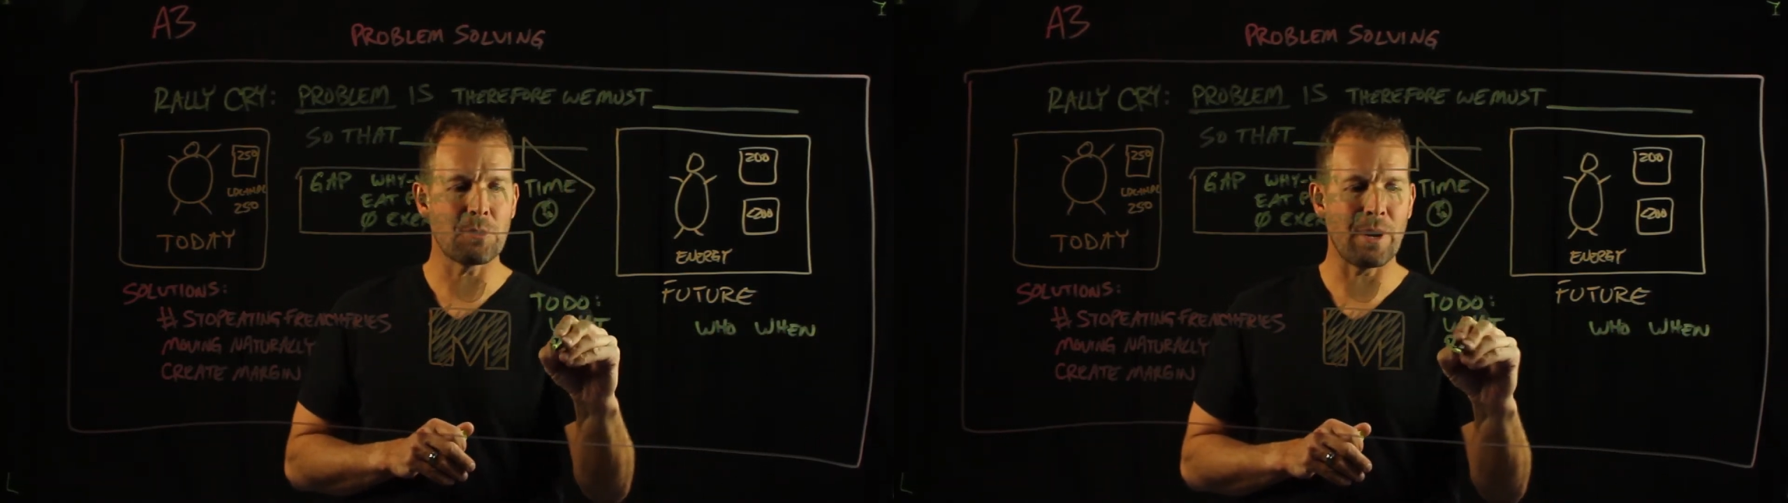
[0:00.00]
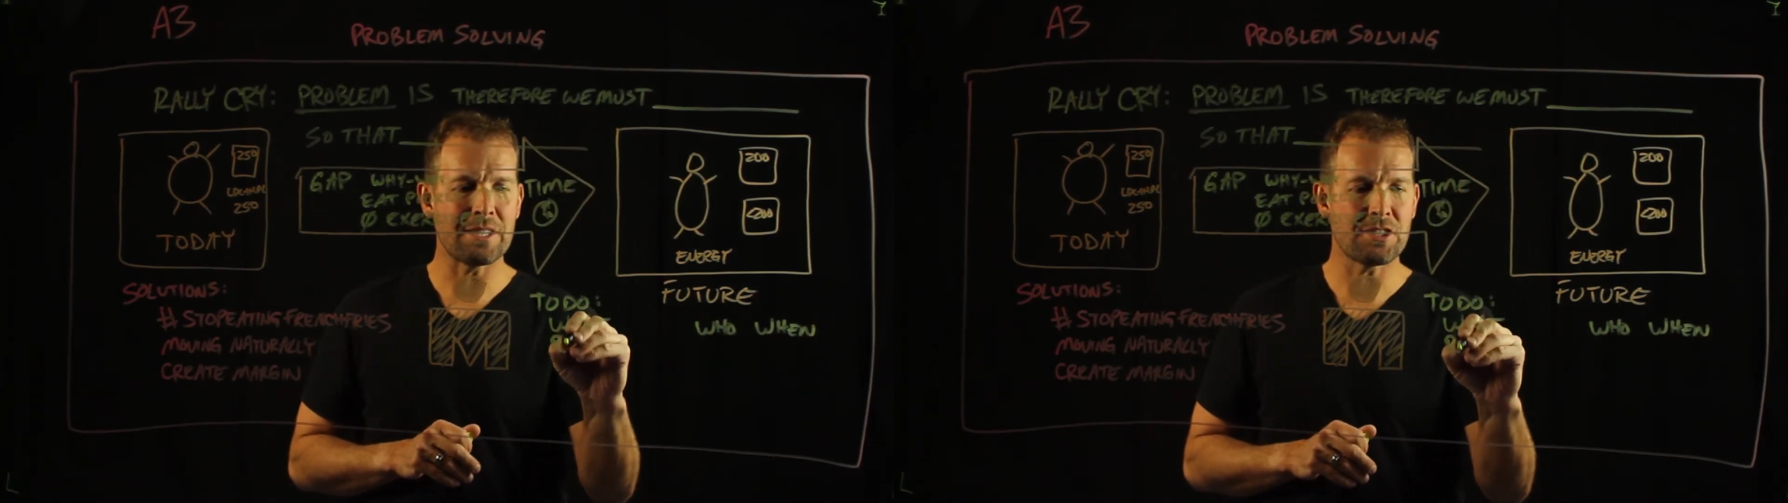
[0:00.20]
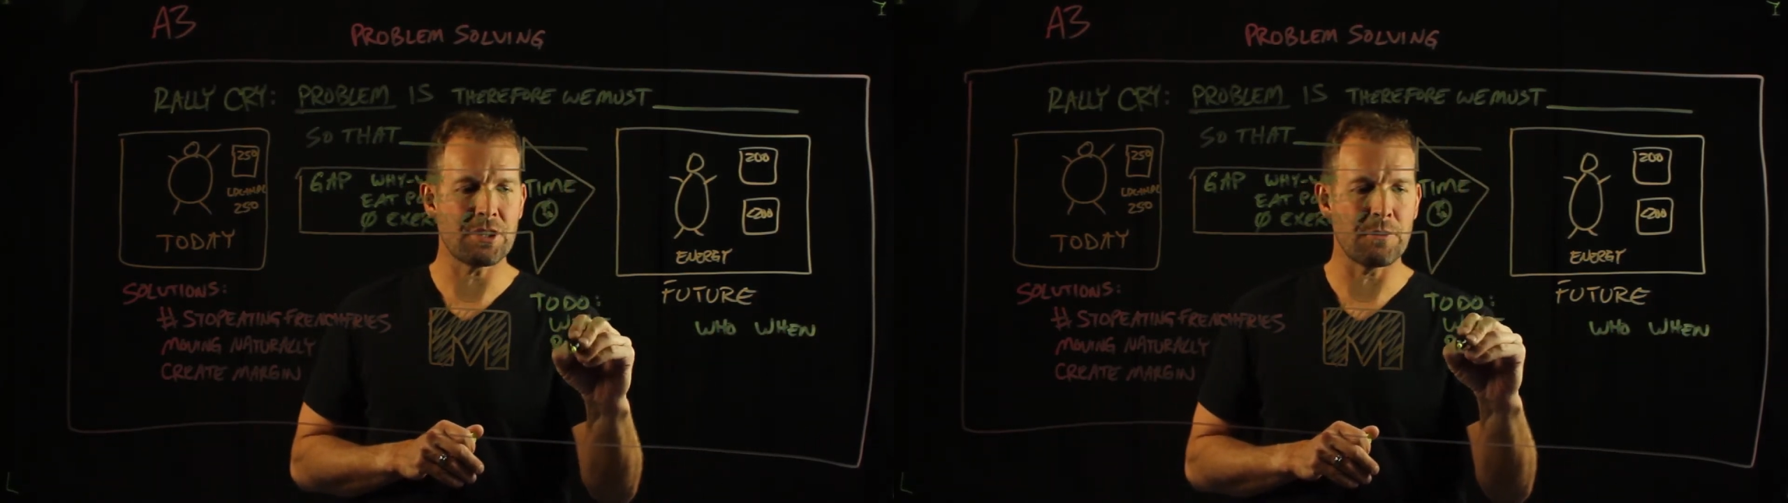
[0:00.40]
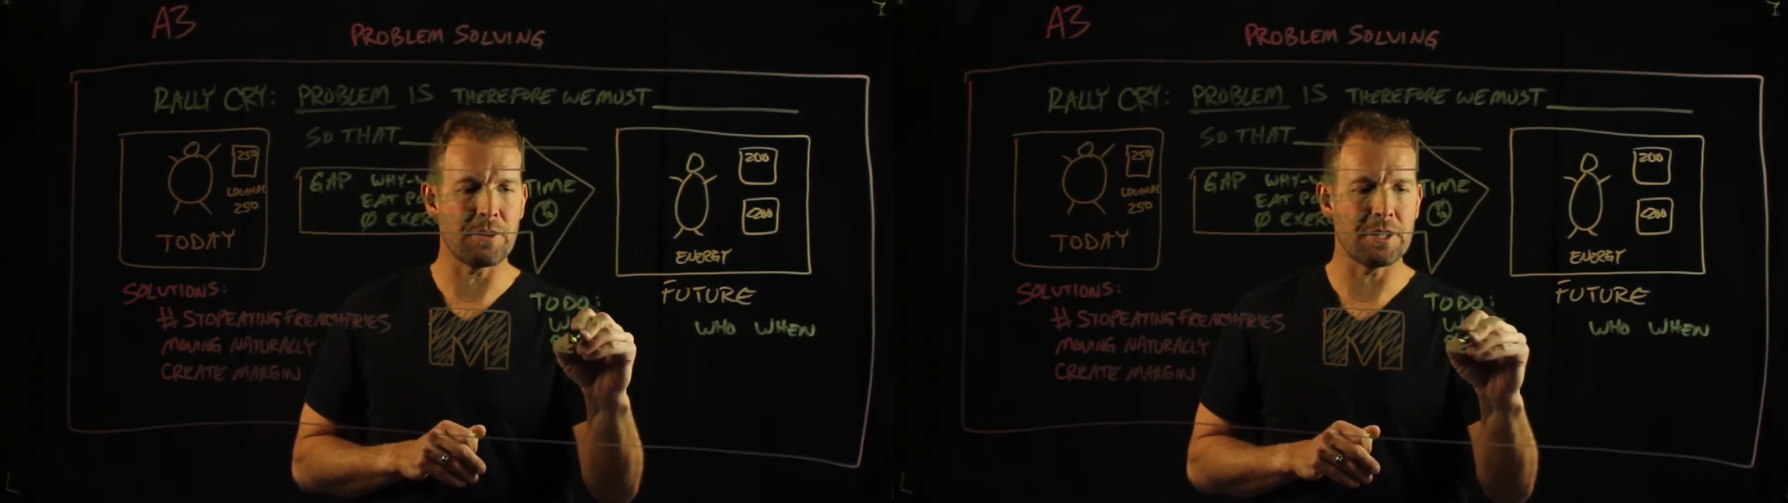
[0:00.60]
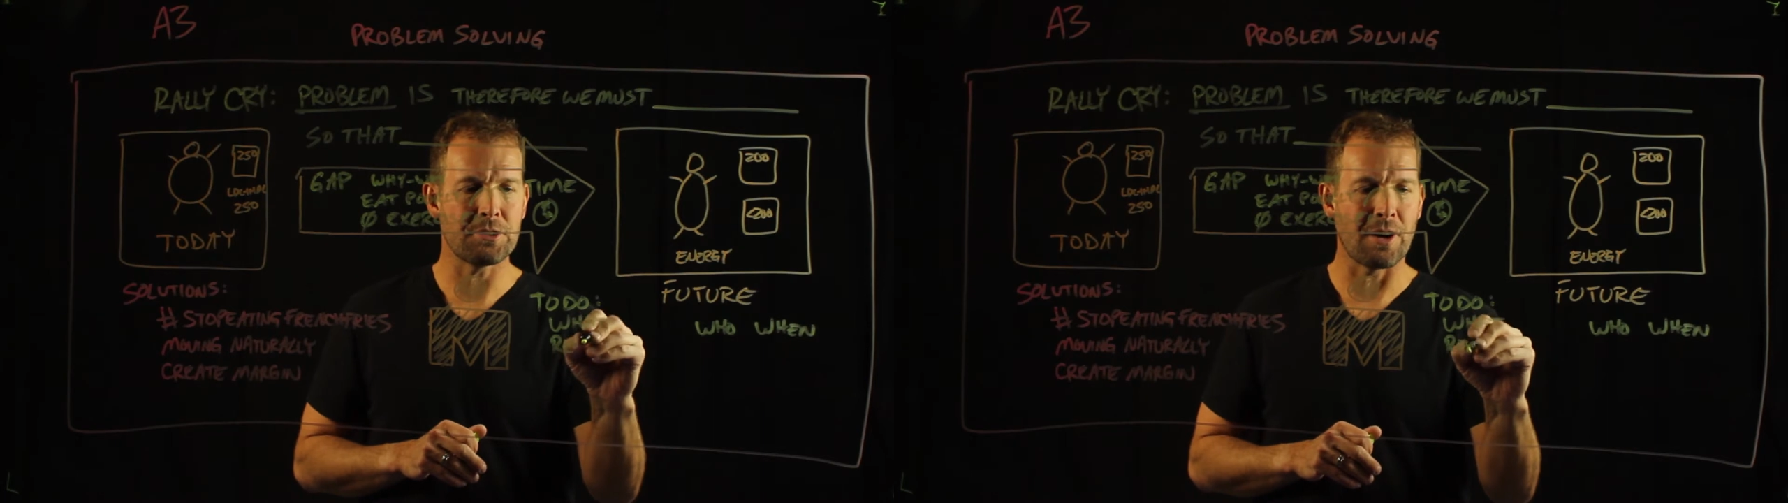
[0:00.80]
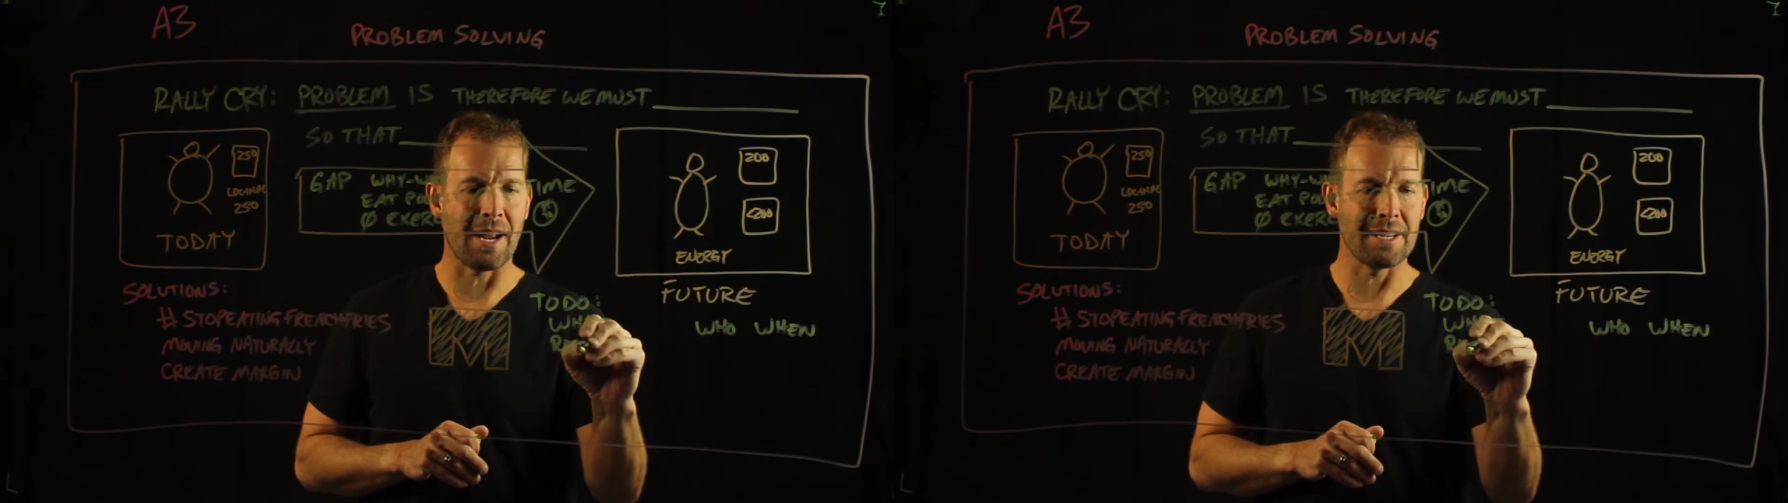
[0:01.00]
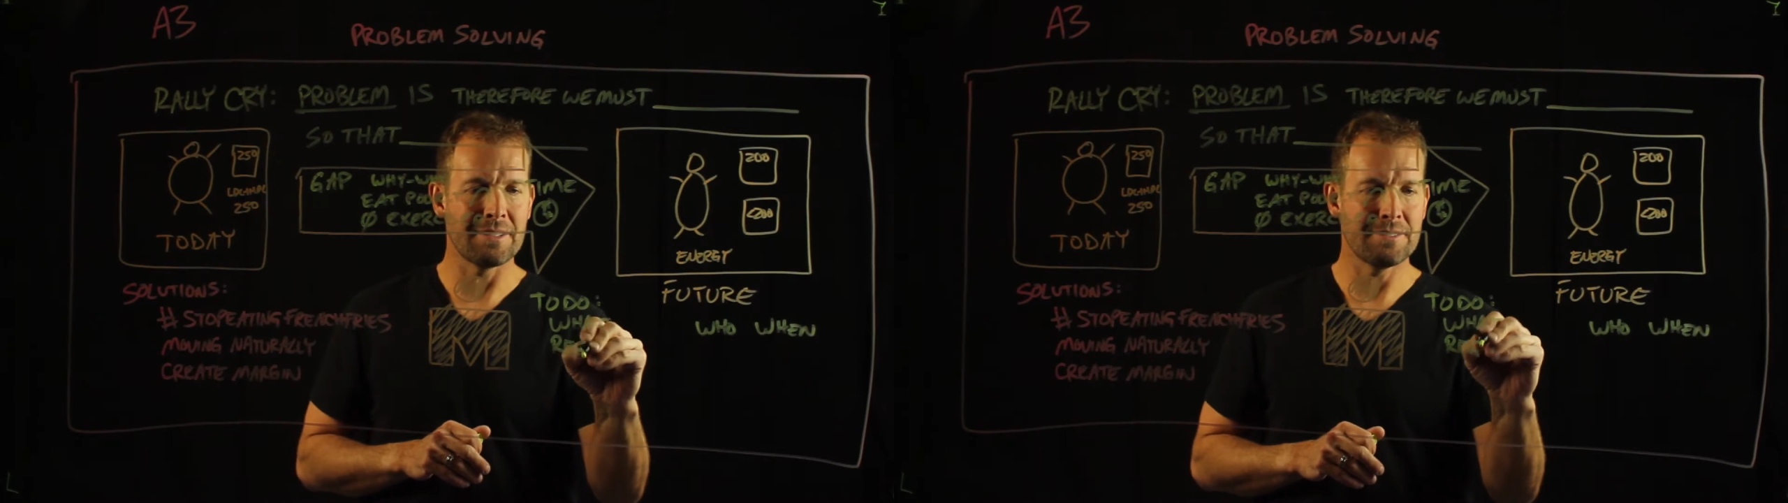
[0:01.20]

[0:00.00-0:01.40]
register for the tri.